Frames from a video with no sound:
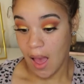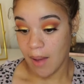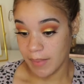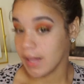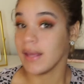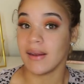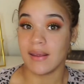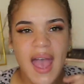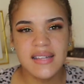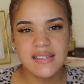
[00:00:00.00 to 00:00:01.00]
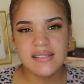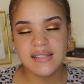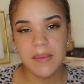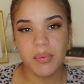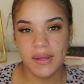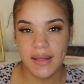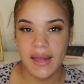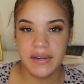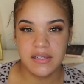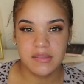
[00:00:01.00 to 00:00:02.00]
I'm not kidding. I did skip wing
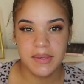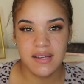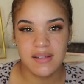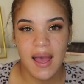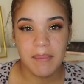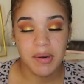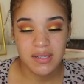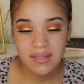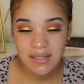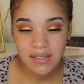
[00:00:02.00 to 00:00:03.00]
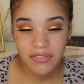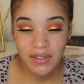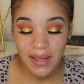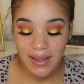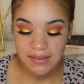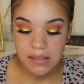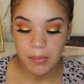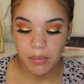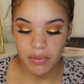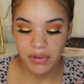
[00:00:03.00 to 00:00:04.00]
liner just because I personally feel like, as
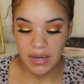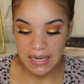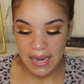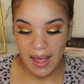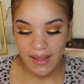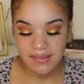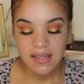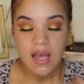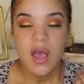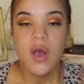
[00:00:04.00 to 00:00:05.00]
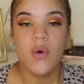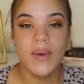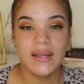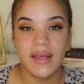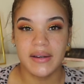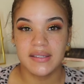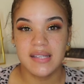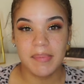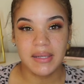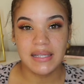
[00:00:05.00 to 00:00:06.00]
someone with hooded eyes, wing liner
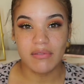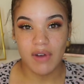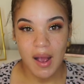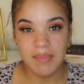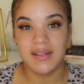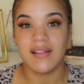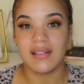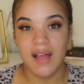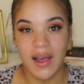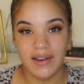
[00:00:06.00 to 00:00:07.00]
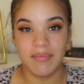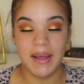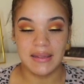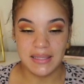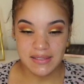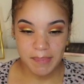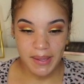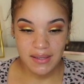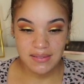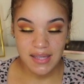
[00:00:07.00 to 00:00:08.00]
typically robs a lot of my lid
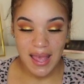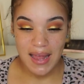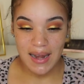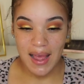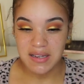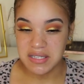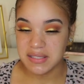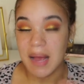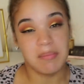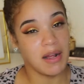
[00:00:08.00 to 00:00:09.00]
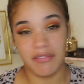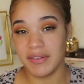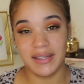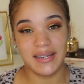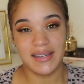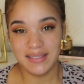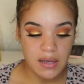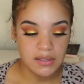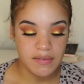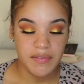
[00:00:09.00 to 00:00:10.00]
space, and I'm not feeling it.
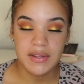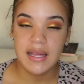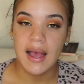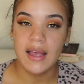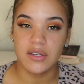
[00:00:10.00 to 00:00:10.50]
I'll leave everything I